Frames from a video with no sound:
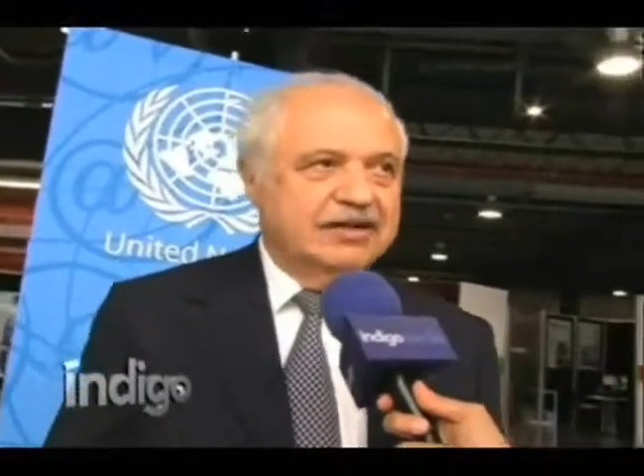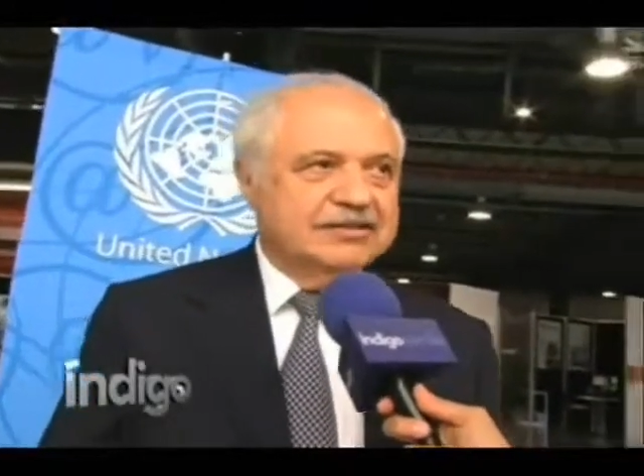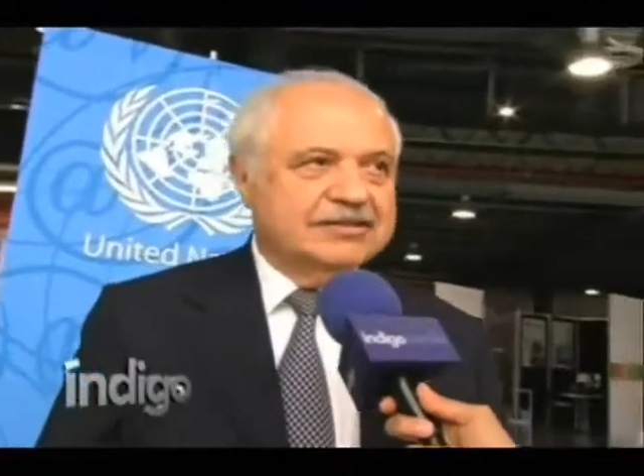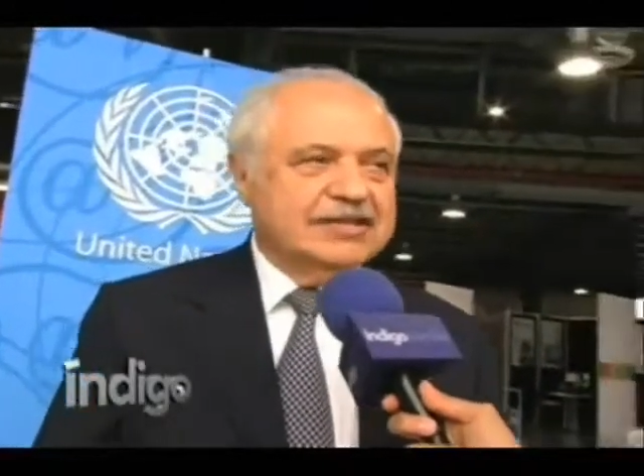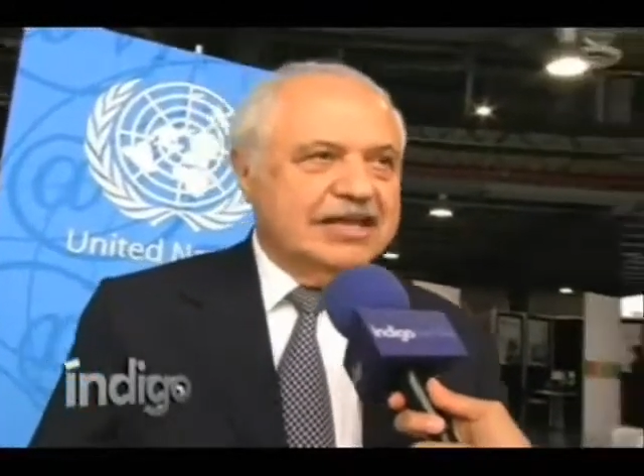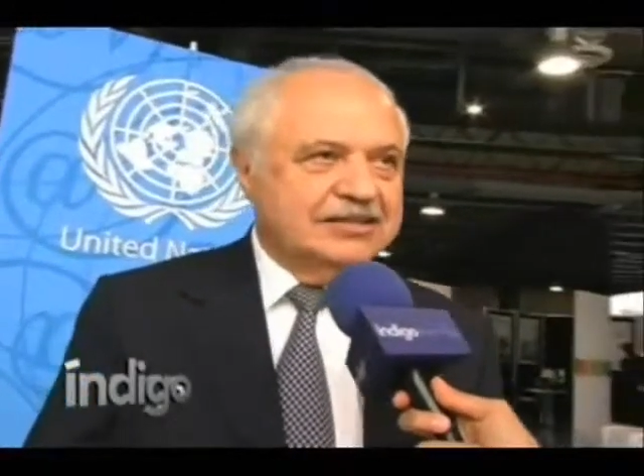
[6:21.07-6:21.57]

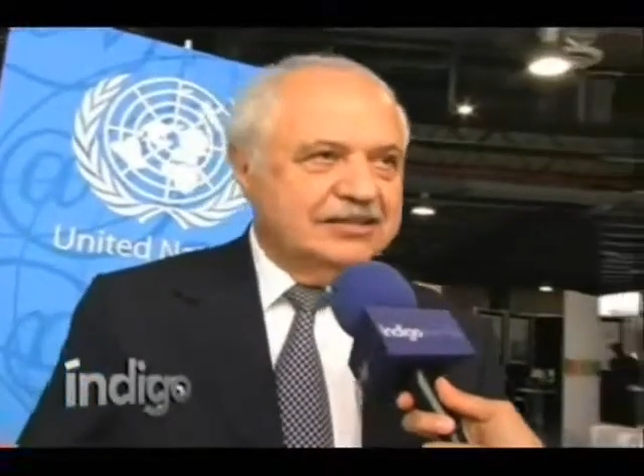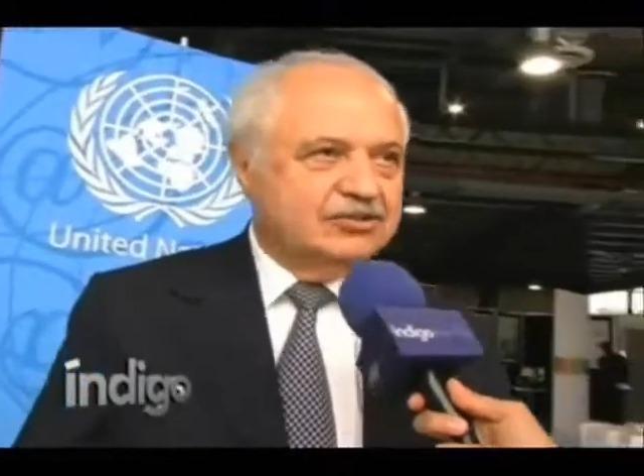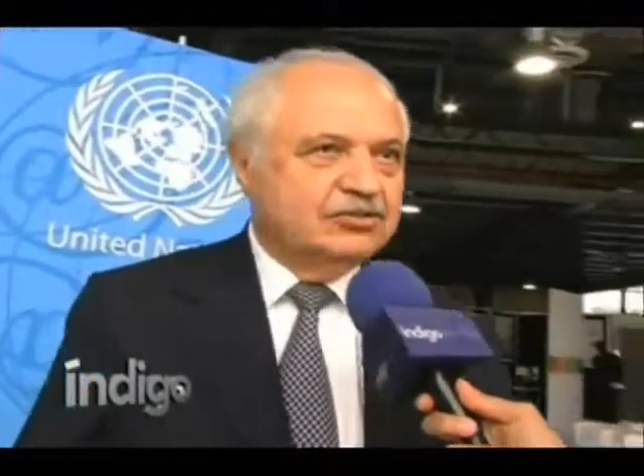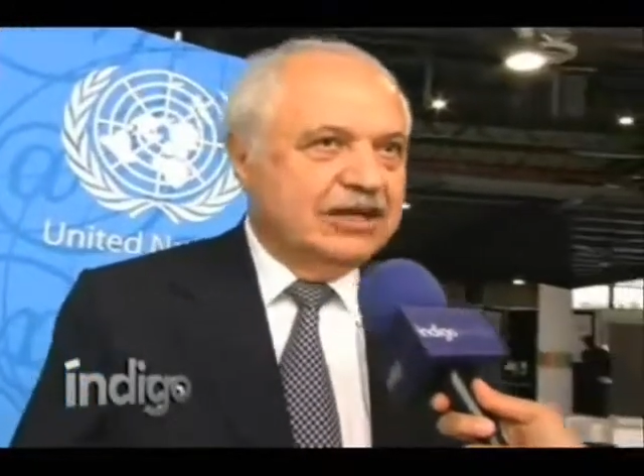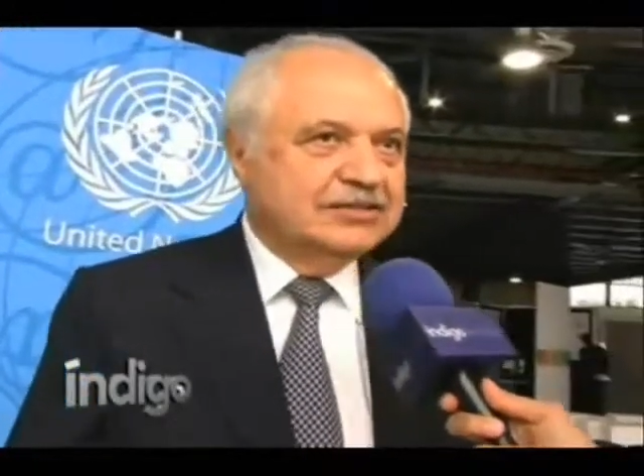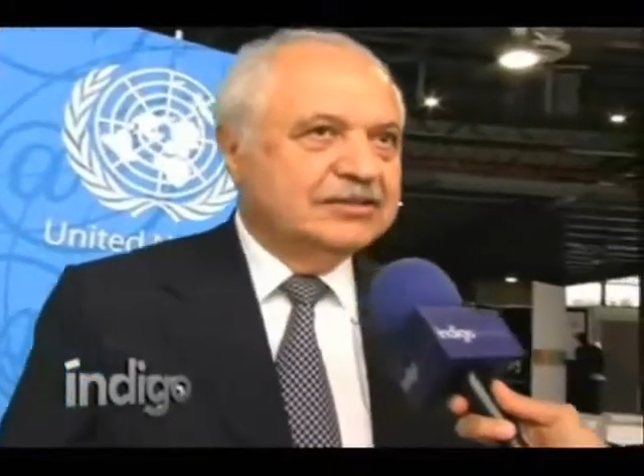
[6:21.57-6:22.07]
decided
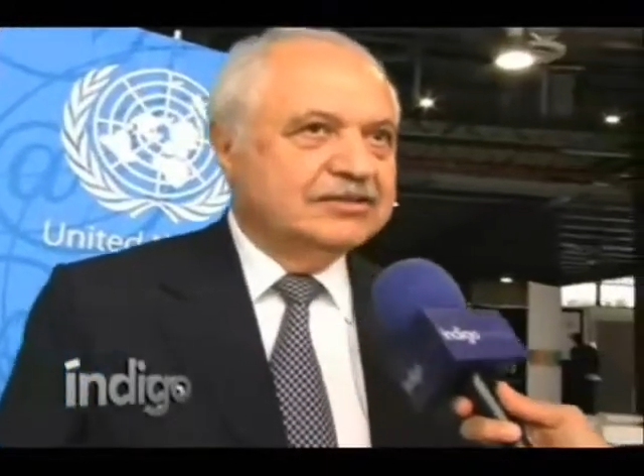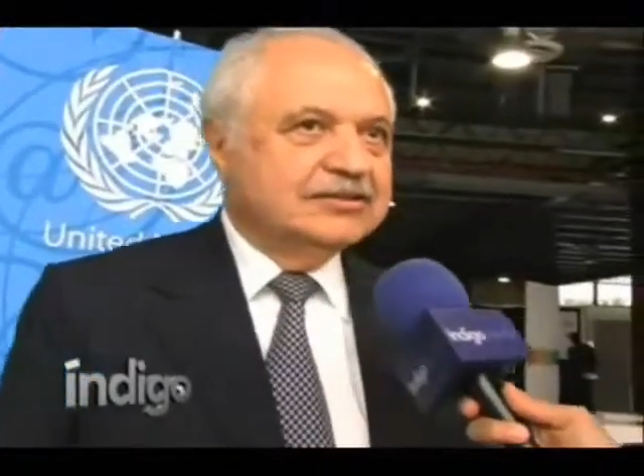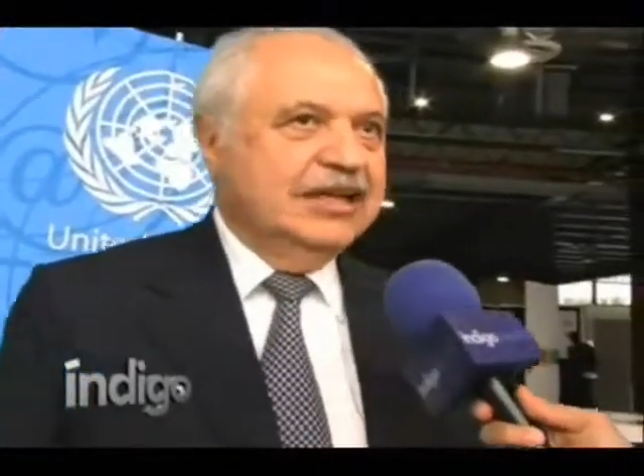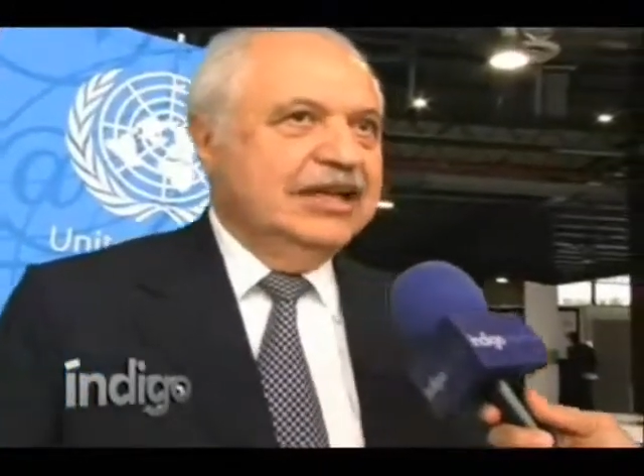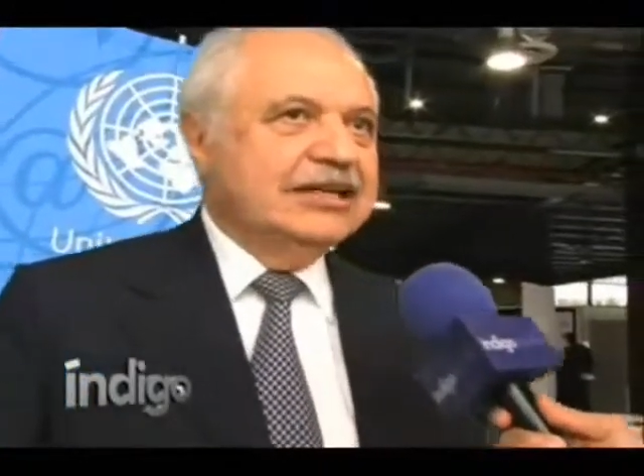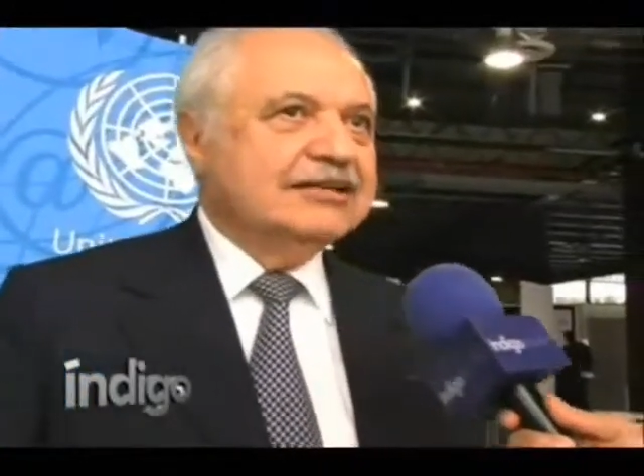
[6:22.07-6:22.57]
to
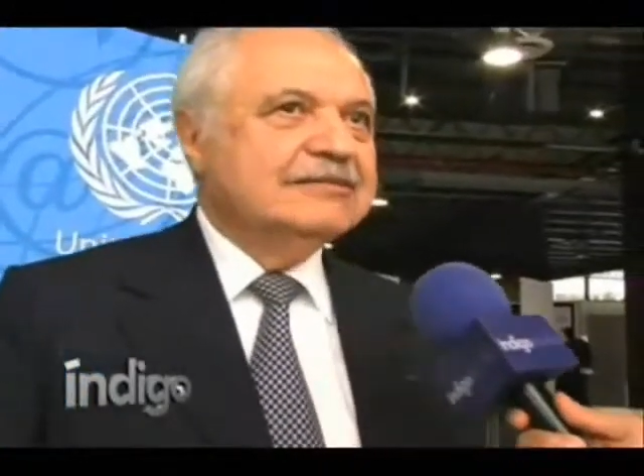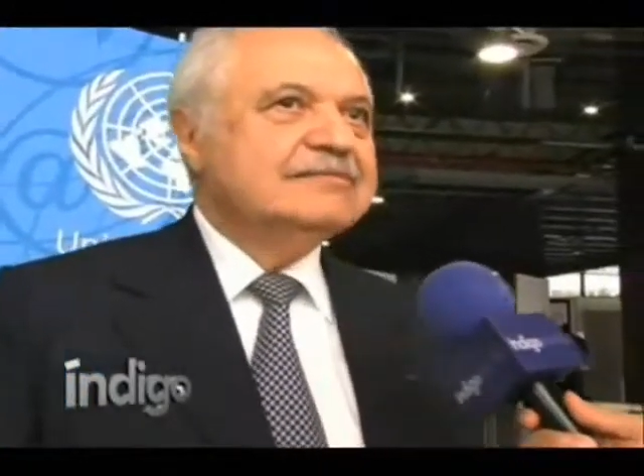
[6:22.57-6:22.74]
undertake,